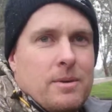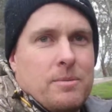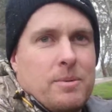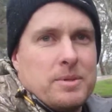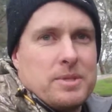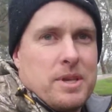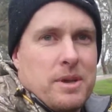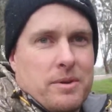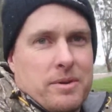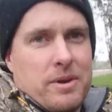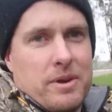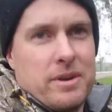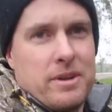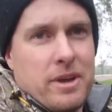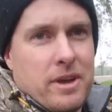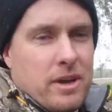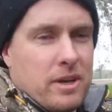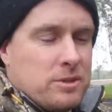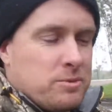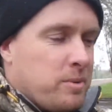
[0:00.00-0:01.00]
What's going on,
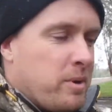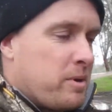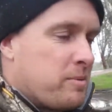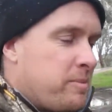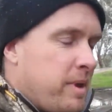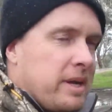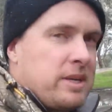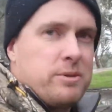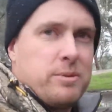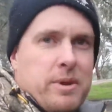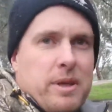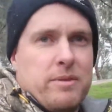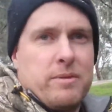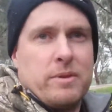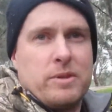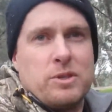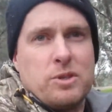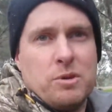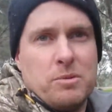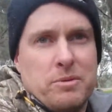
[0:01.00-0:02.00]
guys? Welcome back to
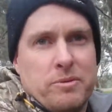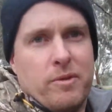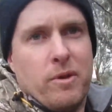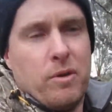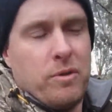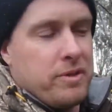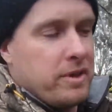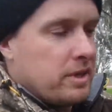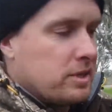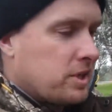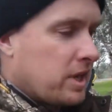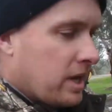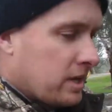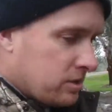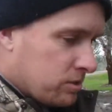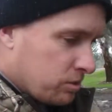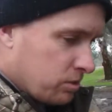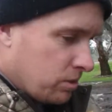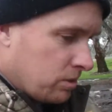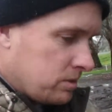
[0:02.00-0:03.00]
another instalment of All Things
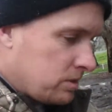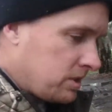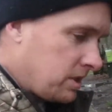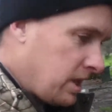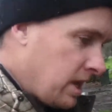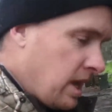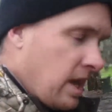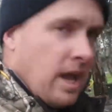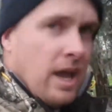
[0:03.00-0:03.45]
Outdoors.